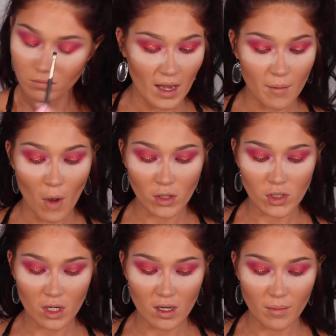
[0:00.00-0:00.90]
I'm
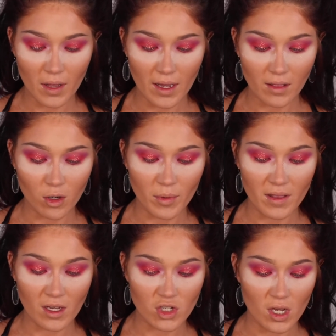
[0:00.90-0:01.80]
also going to apply a little bit of
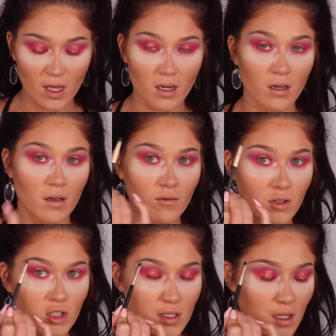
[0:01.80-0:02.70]
that shade
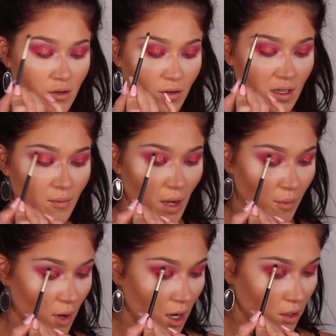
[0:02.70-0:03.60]
just underneath my
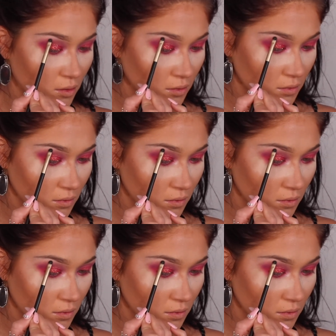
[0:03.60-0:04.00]
brow.